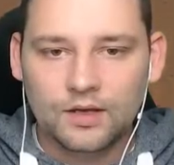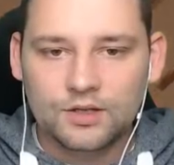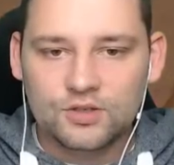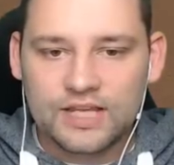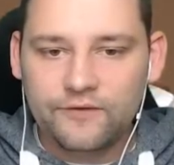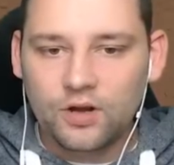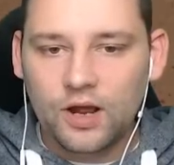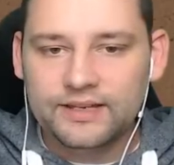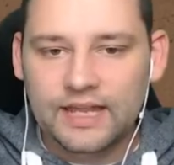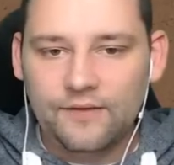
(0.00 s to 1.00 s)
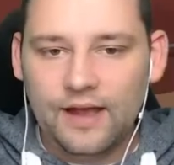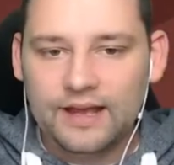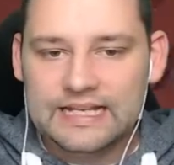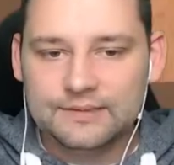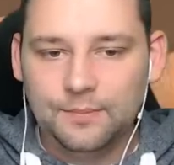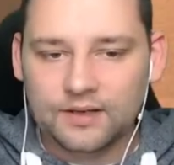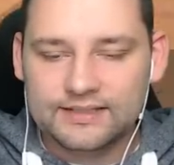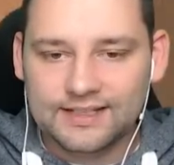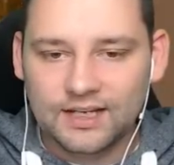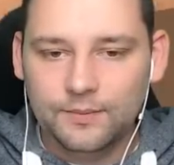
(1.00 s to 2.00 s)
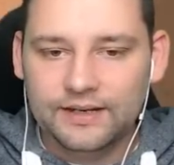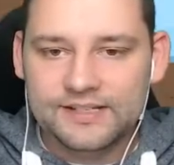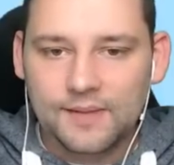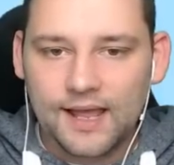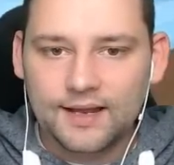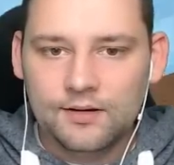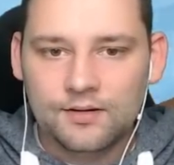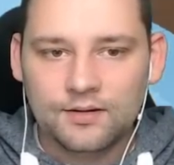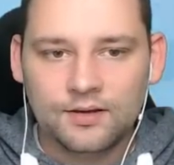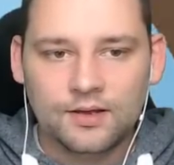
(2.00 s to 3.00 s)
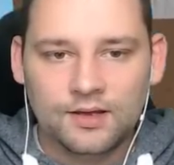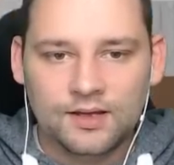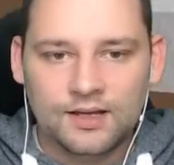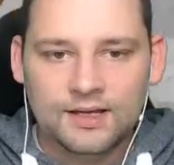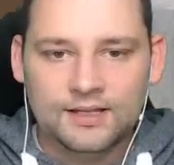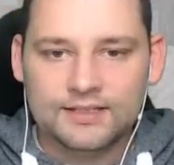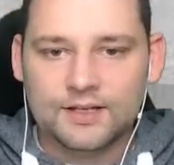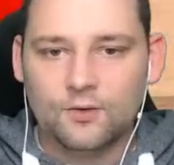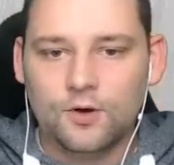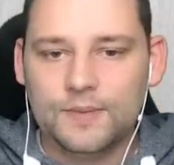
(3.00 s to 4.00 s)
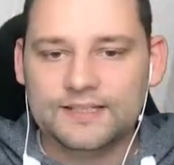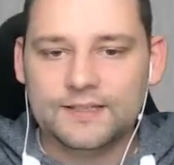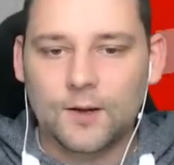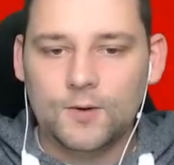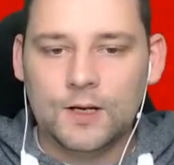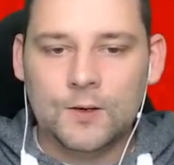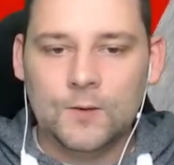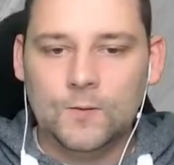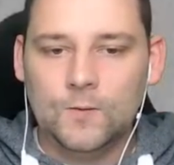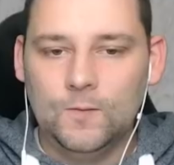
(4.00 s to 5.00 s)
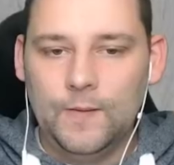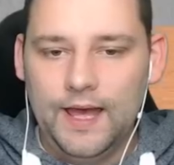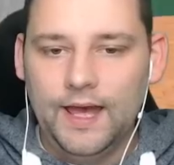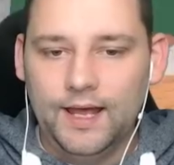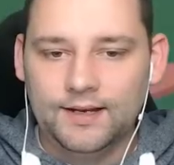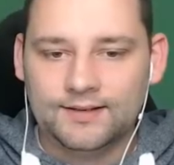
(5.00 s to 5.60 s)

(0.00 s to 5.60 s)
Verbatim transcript: Just give you an idea of how these boxes are going to be displayed. It's gonna be so cool, man.